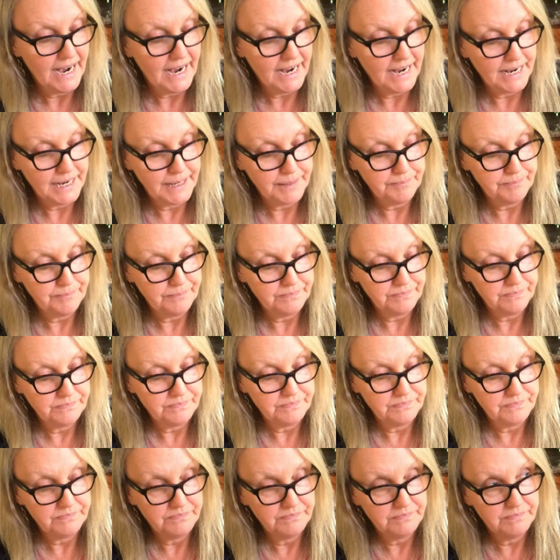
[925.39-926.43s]
Um,
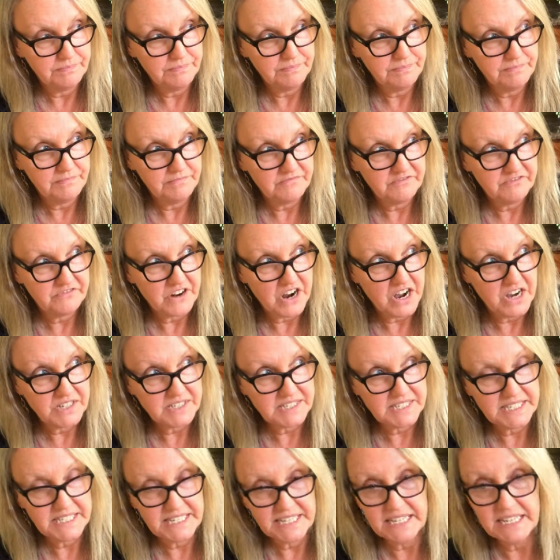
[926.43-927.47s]
frog
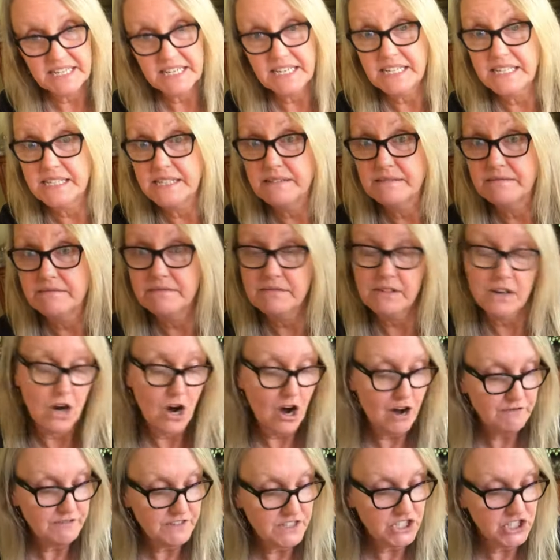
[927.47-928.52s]
skin can
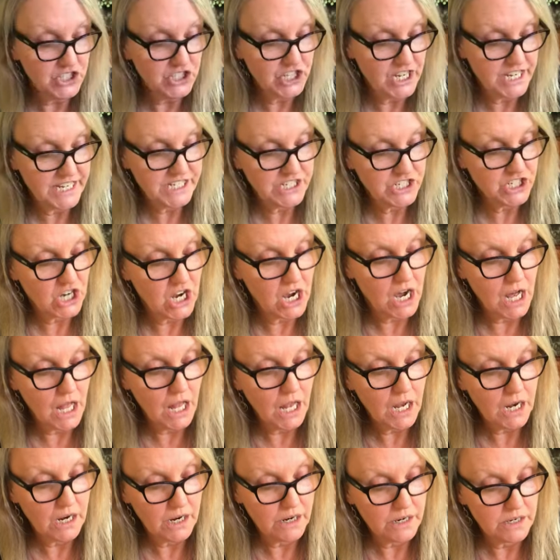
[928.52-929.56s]
often change
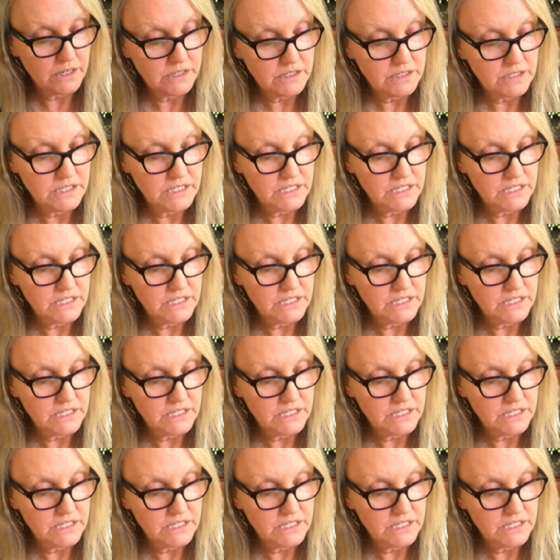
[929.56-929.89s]
color.